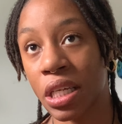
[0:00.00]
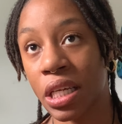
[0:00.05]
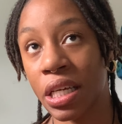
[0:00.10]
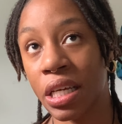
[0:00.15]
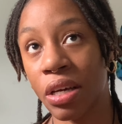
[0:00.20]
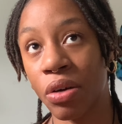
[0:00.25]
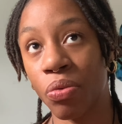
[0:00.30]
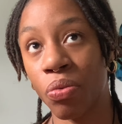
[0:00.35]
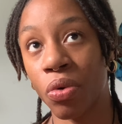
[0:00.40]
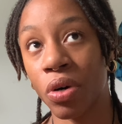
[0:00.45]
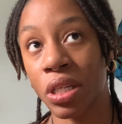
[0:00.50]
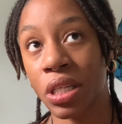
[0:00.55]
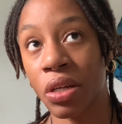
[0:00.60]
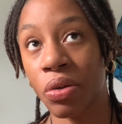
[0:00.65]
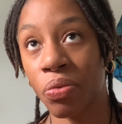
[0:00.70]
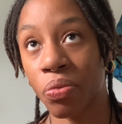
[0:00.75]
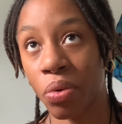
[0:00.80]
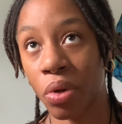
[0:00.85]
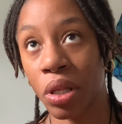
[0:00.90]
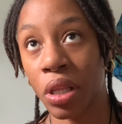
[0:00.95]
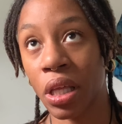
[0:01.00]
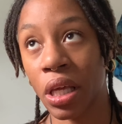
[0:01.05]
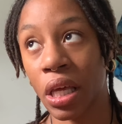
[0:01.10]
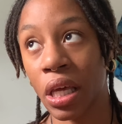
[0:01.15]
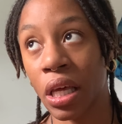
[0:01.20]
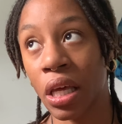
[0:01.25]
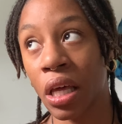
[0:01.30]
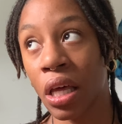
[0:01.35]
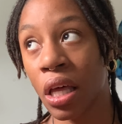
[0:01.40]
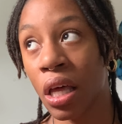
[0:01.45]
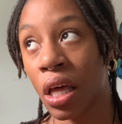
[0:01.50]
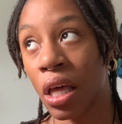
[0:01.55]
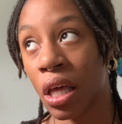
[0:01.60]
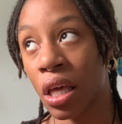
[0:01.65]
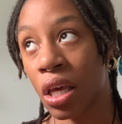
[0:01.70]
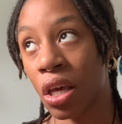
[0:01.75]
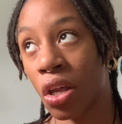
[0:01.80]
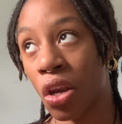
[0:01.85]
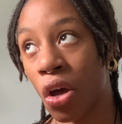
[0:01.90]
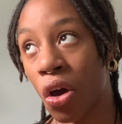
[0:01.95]
It, it wasn't really,
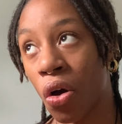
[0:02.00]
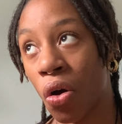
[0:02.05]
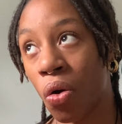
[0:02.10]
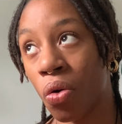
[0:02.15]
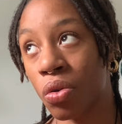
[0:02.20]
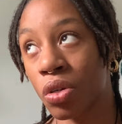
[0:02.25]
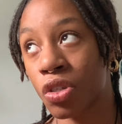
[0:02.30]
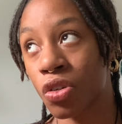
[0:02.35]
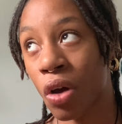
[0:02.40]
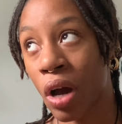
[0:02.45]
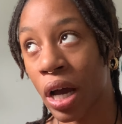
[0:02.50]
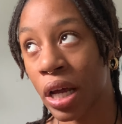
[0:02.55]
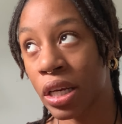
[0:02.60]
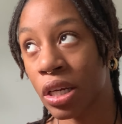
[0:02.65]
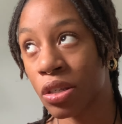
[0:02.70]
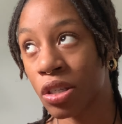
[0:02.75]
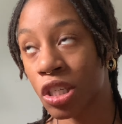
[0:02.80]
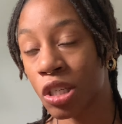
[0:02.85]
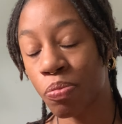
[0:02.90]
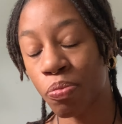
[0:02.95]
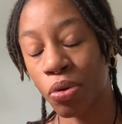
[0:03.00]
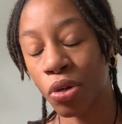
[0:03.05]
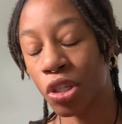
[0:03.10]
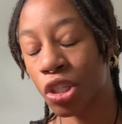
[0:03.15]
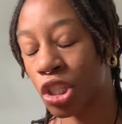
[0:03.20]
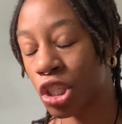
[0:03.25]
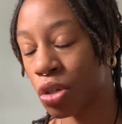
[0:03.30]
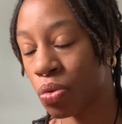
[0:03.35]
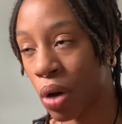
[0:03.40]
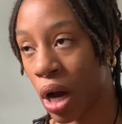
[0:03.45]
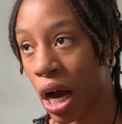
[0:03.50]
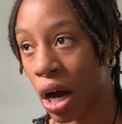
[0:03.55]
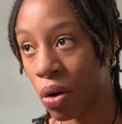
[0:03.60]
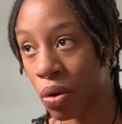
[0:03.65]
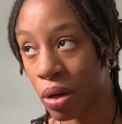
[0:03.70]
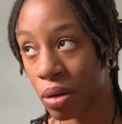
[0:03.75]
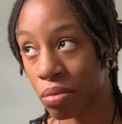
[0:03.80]
you know, trying to just put you out.